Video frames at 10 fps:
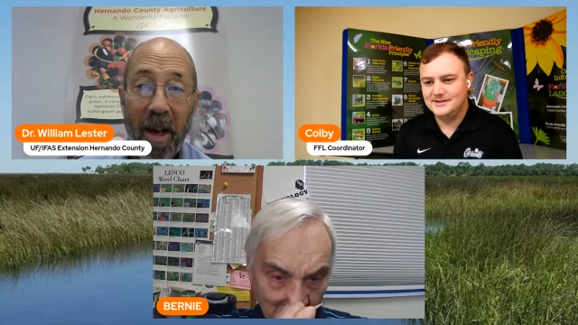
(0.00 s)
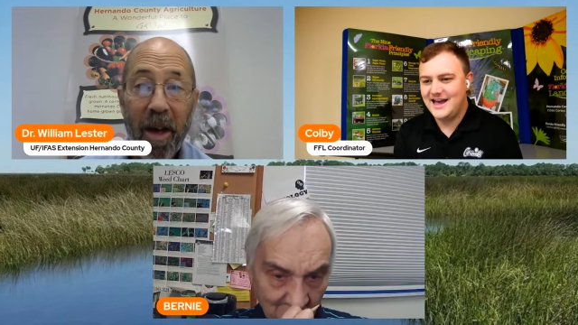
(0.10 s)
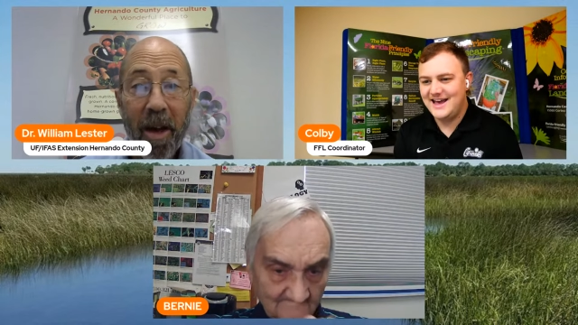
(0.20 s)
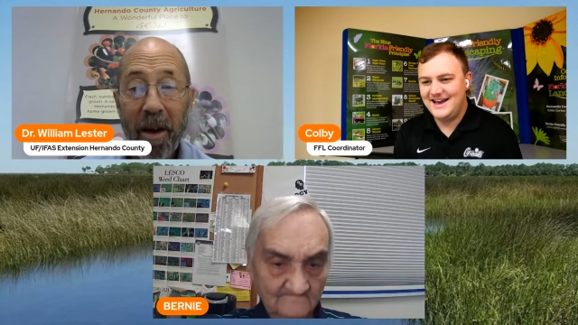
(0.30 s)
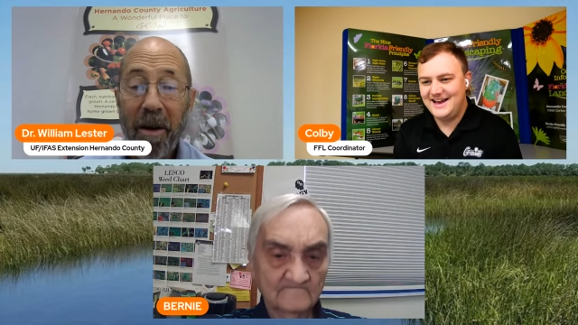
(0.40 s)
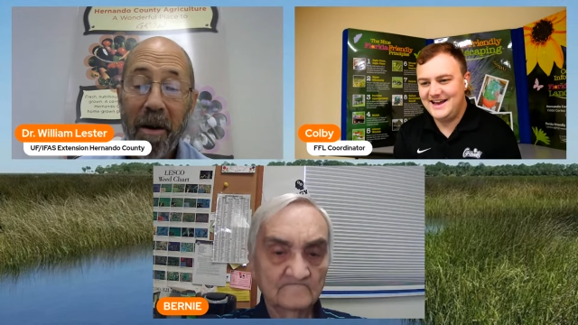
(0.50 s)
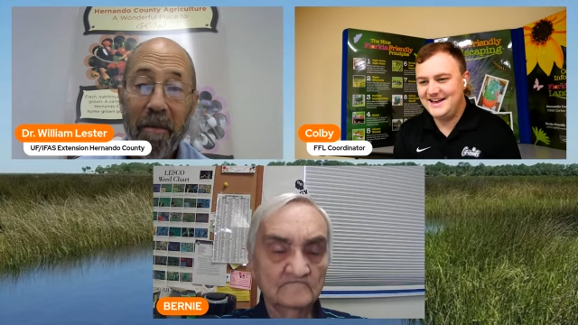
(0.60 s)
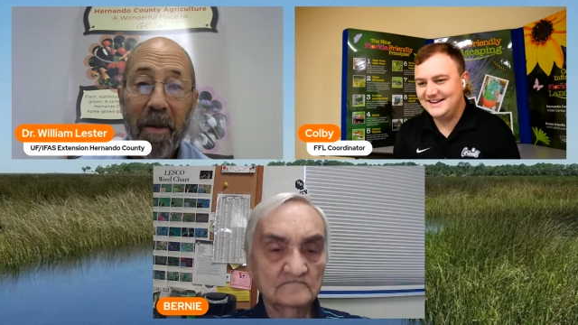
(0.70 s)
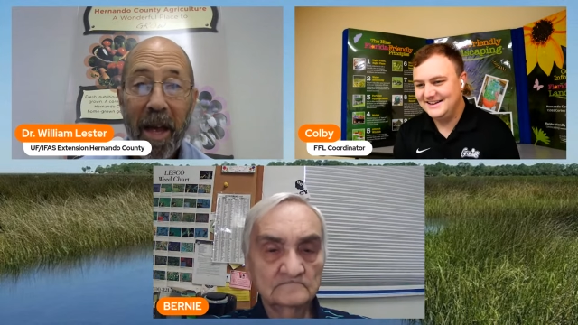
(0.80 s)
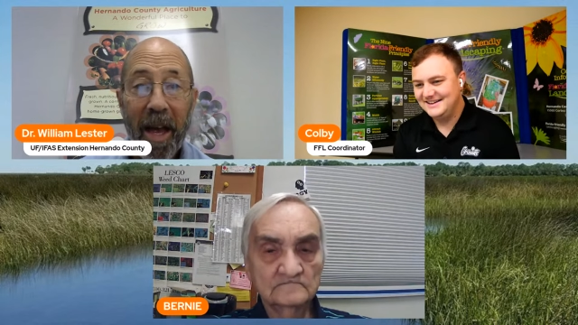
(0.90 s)
Speaker 1: it,
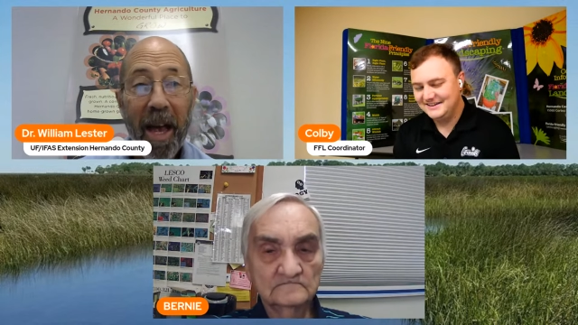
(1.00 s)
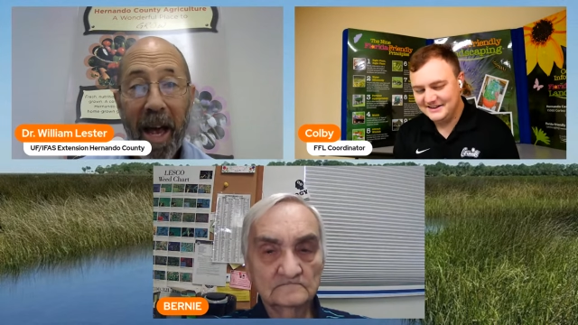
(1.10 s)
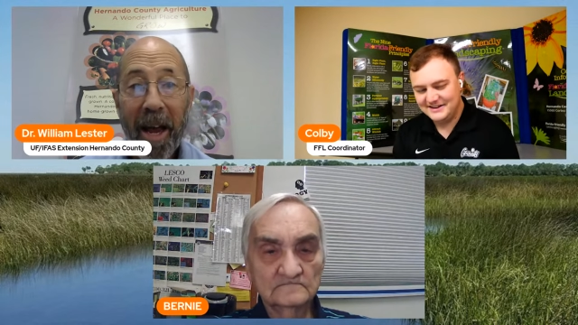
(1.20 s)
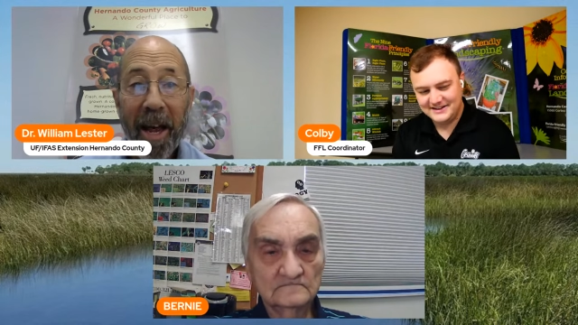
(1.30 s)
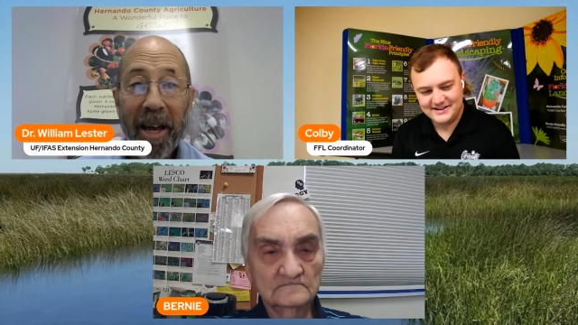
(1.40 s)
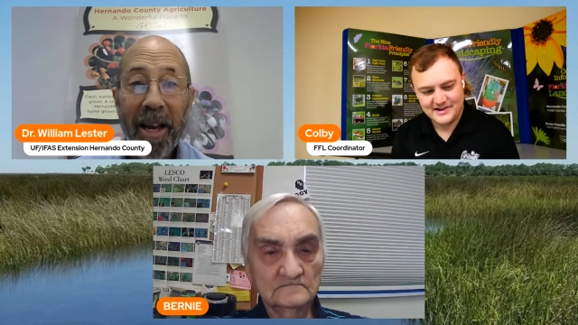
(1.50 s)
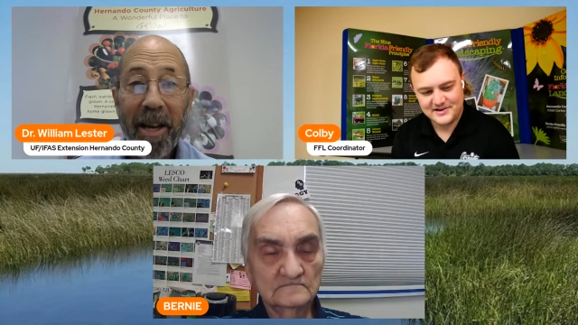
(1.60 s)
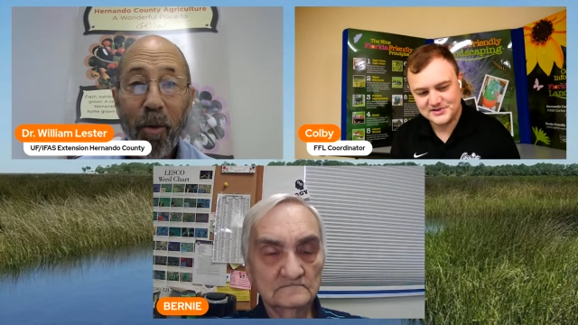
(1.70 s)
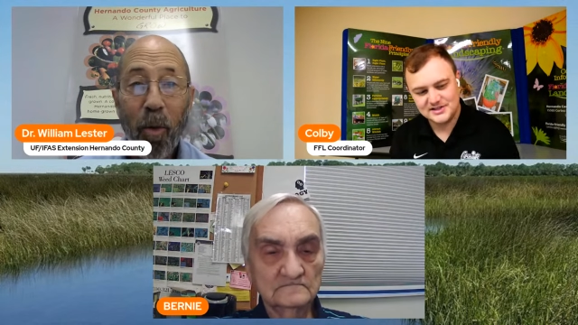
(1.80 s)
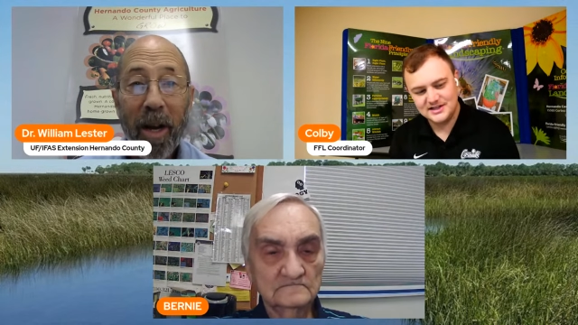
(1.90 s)
it,
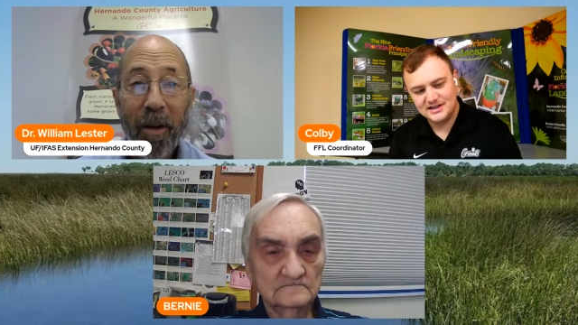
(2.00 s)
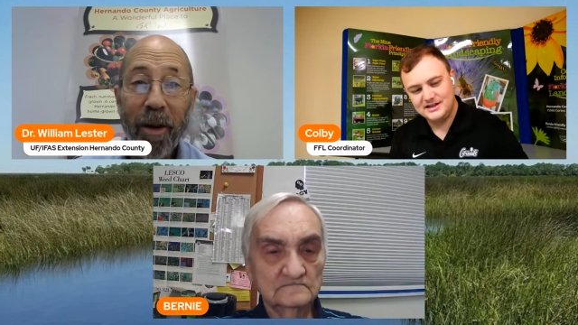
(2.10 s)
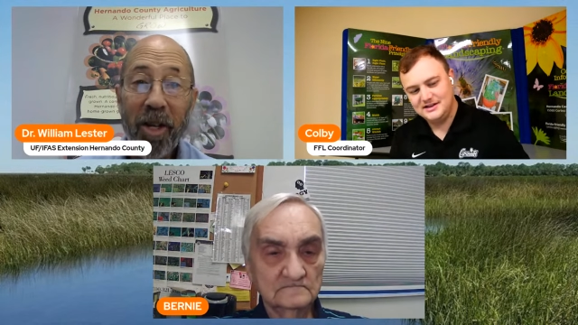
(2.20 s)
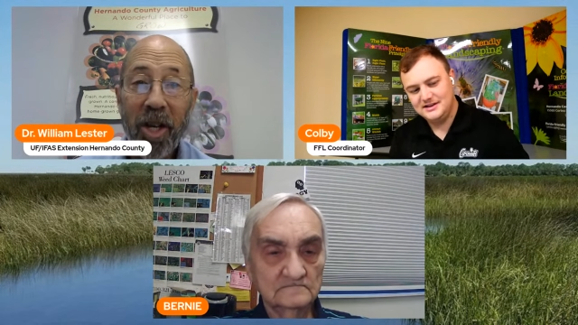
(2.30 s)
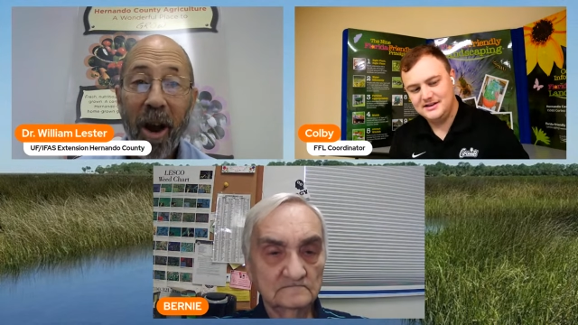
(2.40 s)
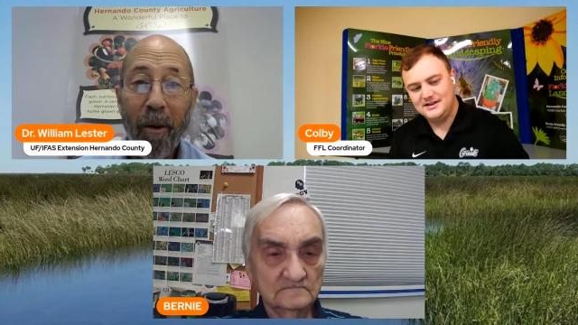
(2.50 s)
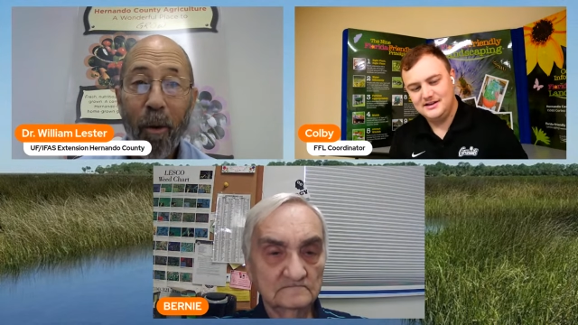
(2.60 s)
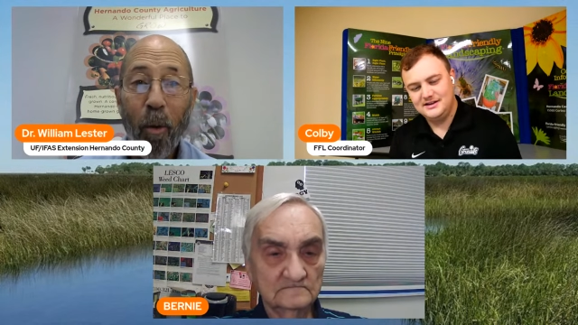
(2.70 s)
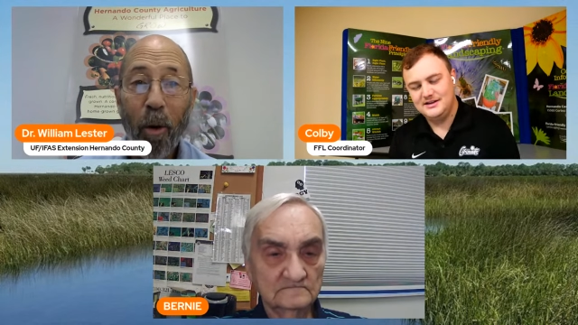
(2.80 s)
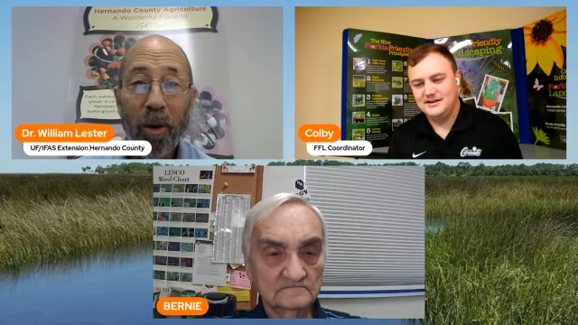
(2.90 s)
it we live in a
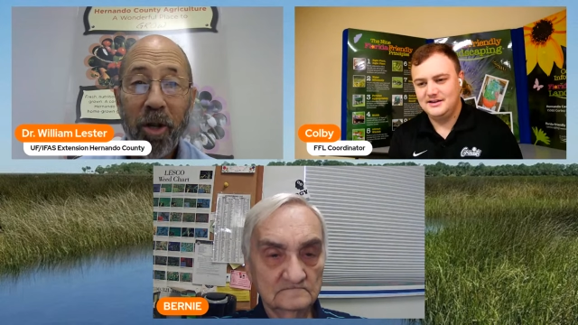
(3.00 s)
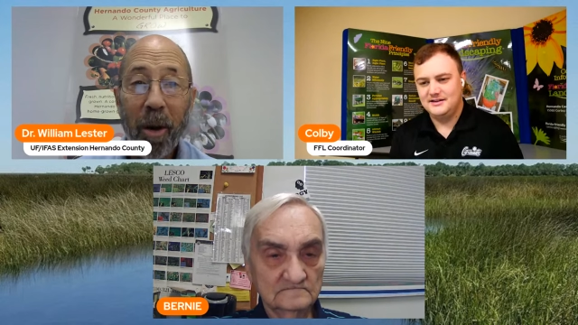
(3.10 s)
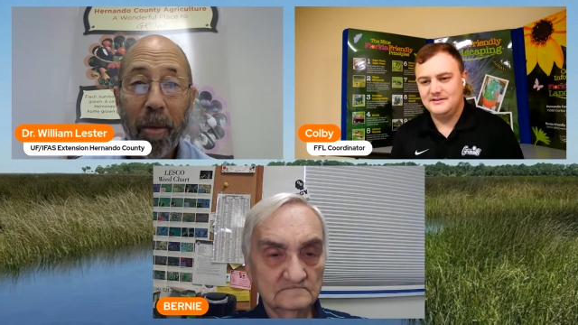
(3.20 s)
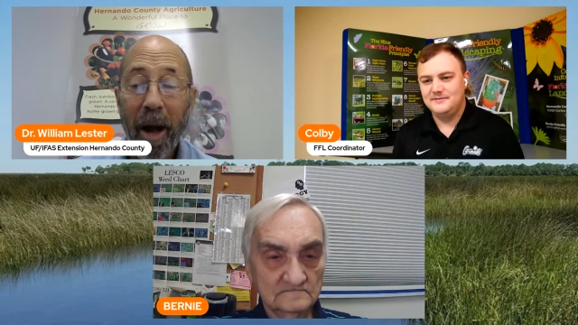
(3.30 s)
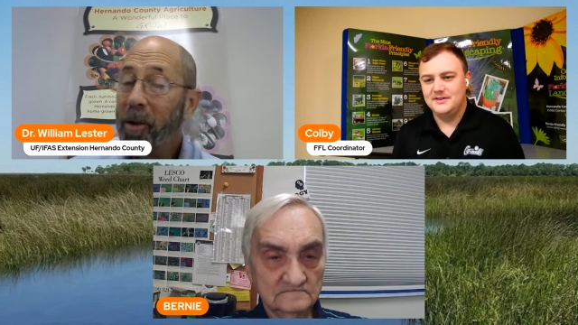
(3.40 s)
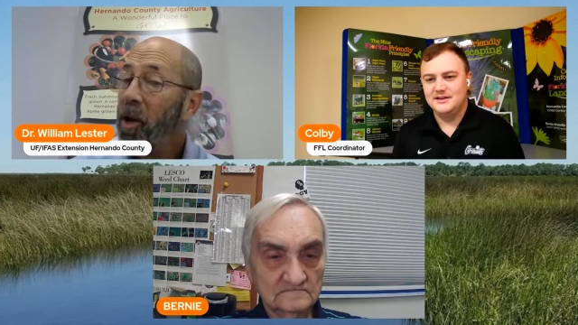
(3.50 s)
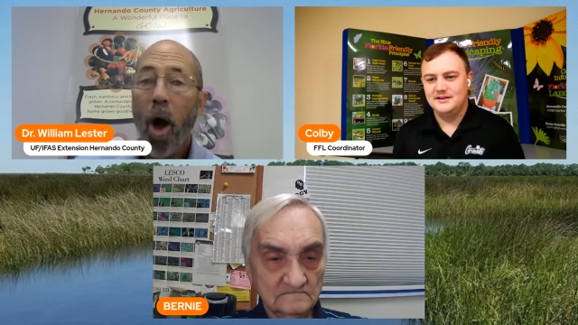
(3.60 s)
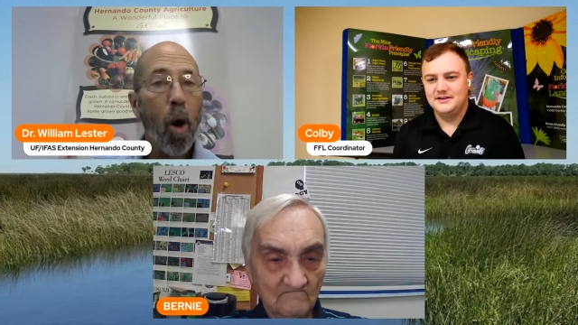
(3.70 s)
scary world sometimes.